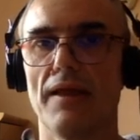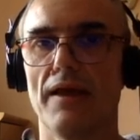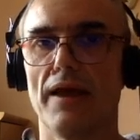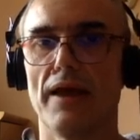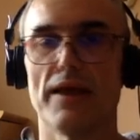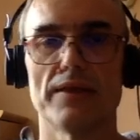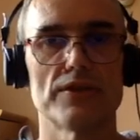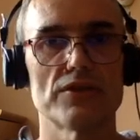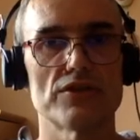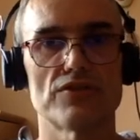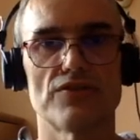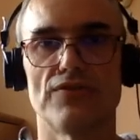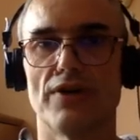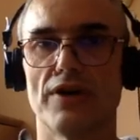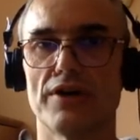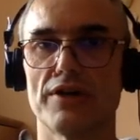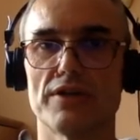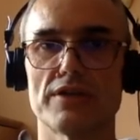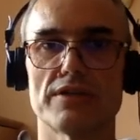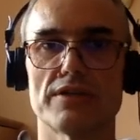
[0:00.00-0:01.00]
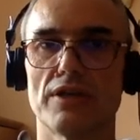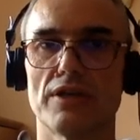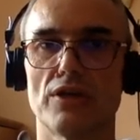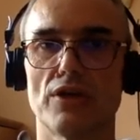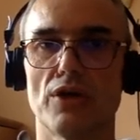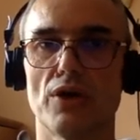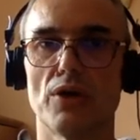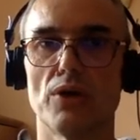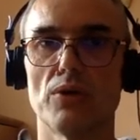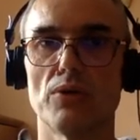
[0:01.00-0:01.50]
And as far as I
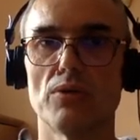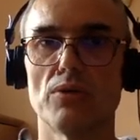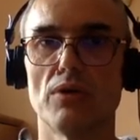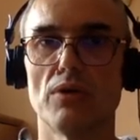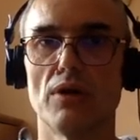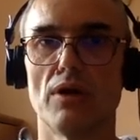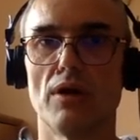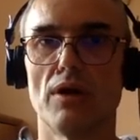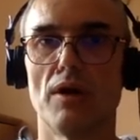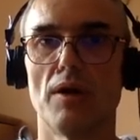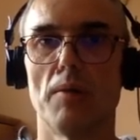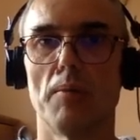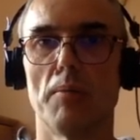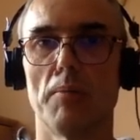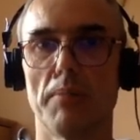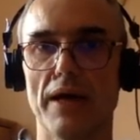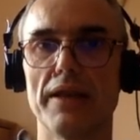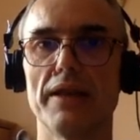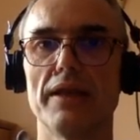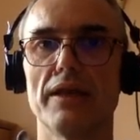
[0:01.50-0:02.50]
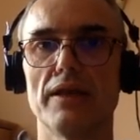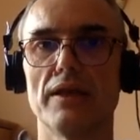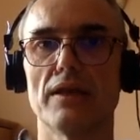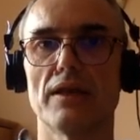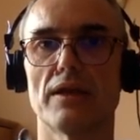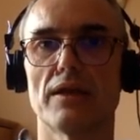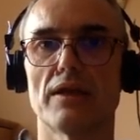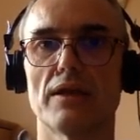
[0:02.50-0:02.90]
know, money